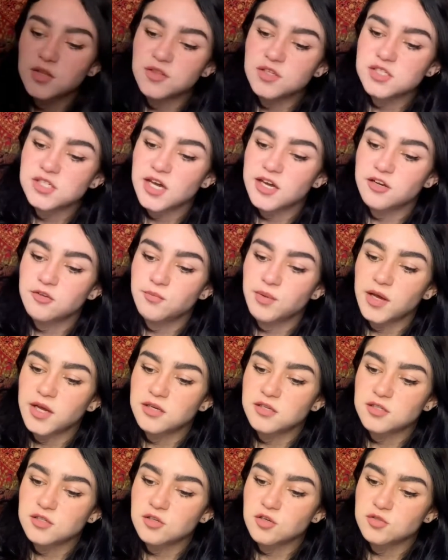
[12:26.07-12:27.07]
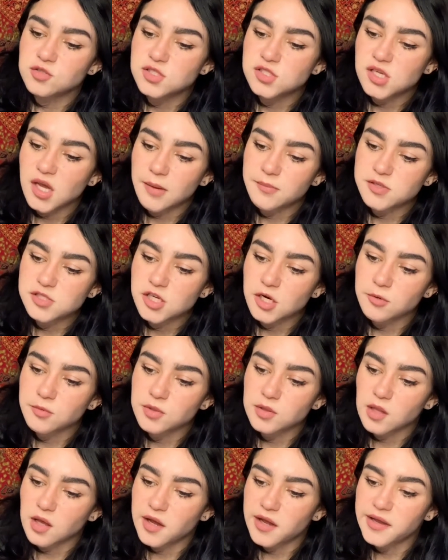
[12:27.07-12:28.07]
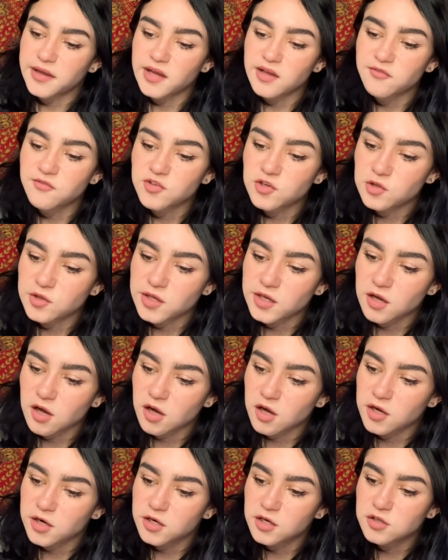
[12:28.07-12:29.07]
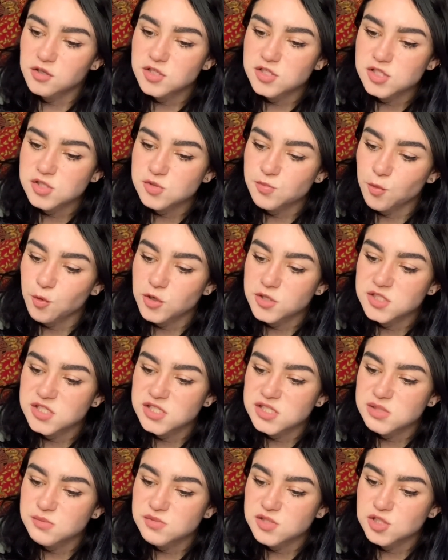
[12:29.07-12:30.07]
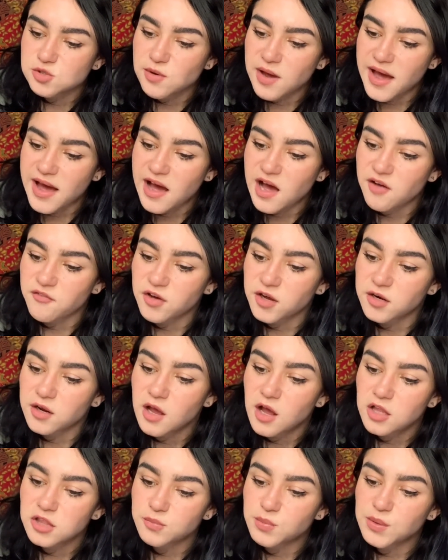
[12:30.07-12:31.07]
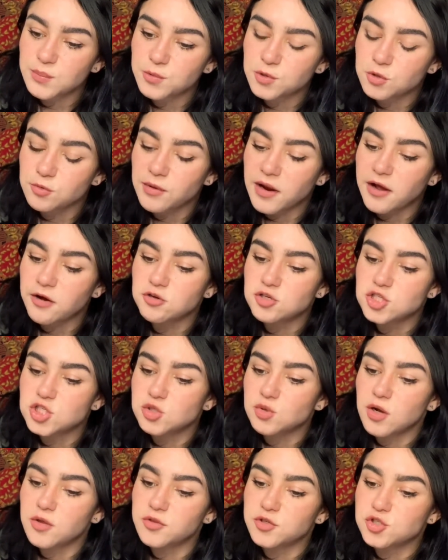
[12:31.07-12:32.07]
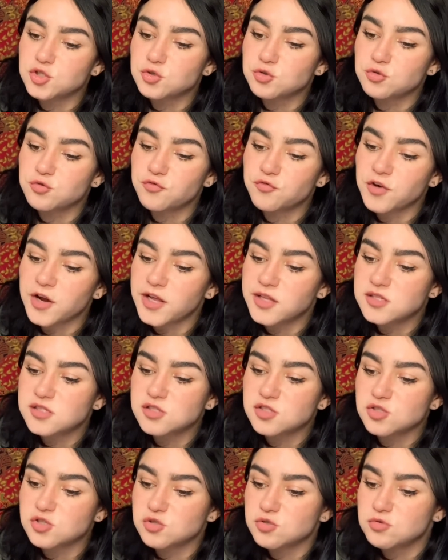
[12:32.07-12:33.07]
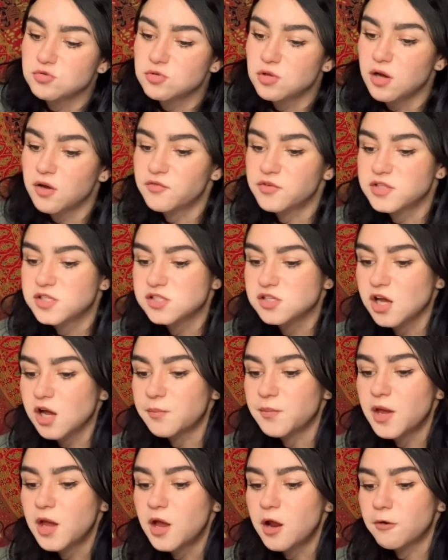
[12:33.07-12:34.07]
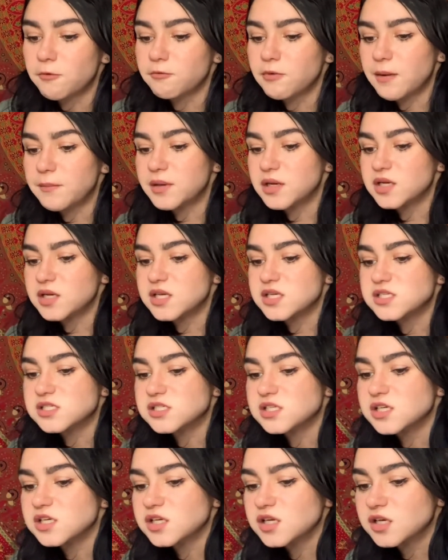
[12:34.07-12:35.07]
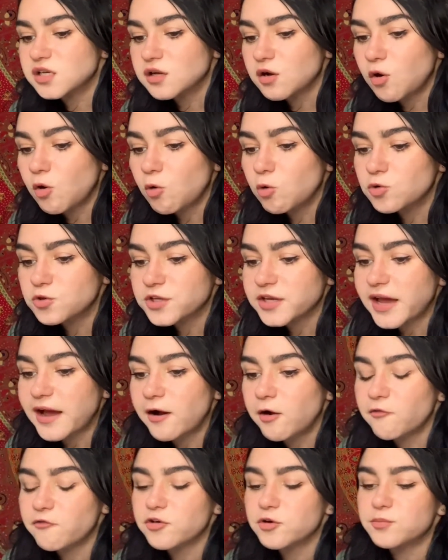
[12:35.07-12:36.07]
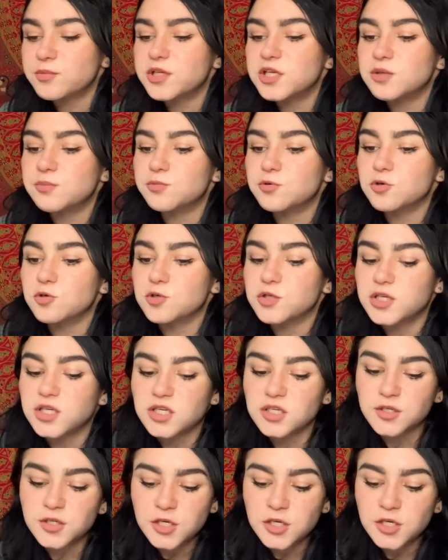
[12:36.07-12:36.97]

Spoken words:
the 10 of Pentacles, it's time to start relying, I feel like, on the support systems you have, on the people around you, on the true friends, the true love, and stop reminiscing and holding out for people and